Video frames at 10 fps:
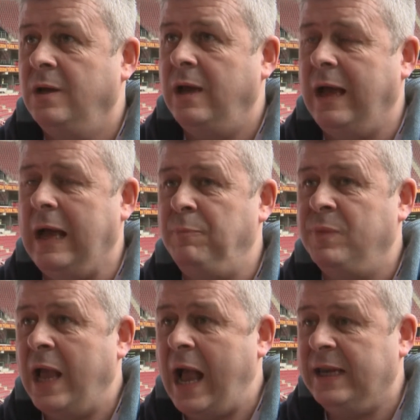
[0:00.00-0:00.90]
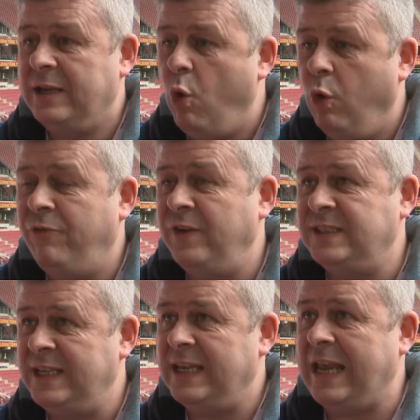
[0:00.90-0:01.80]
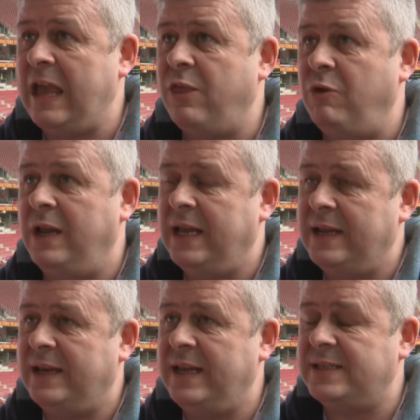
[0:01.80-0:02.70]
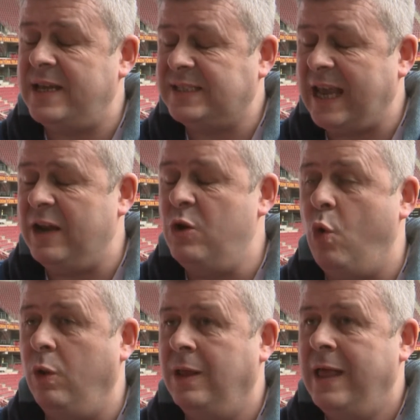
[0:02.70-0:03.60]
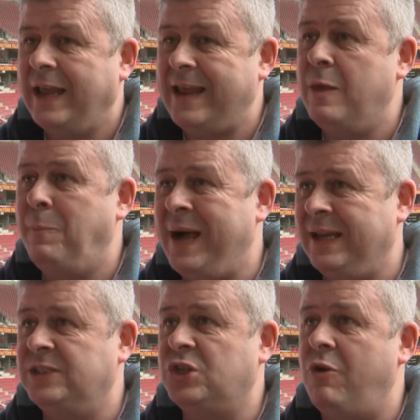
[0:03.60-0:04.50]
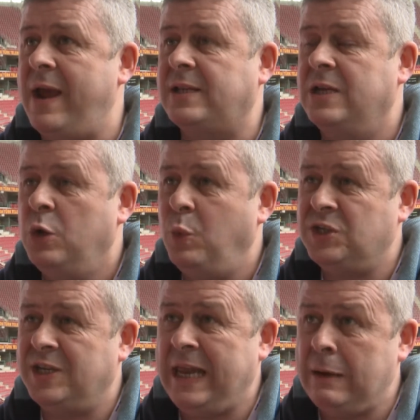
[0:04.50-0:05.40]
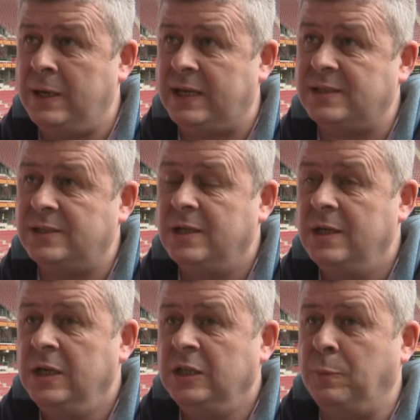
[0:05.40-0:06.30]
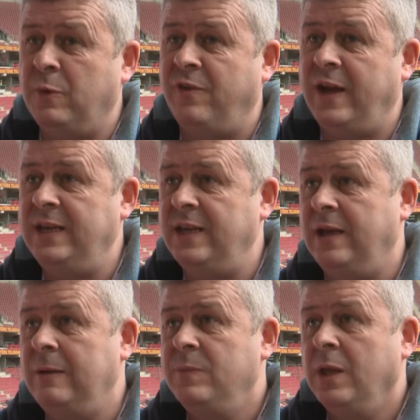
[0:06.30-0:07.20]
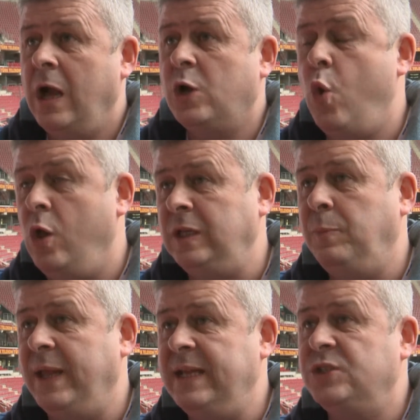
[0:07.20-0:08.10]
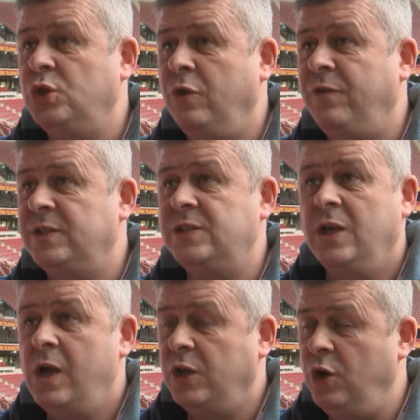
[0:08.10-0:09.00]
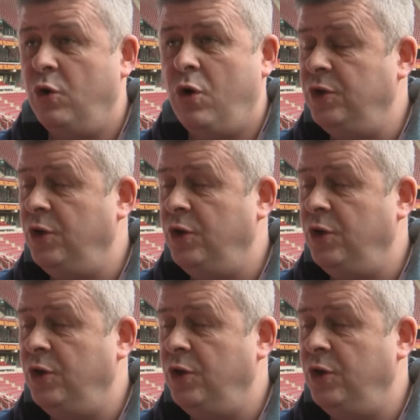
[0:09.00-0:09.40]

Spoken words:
and it all fits in together really, and it's getting the balance correct, which has enabled us to provide a quality playing surface year on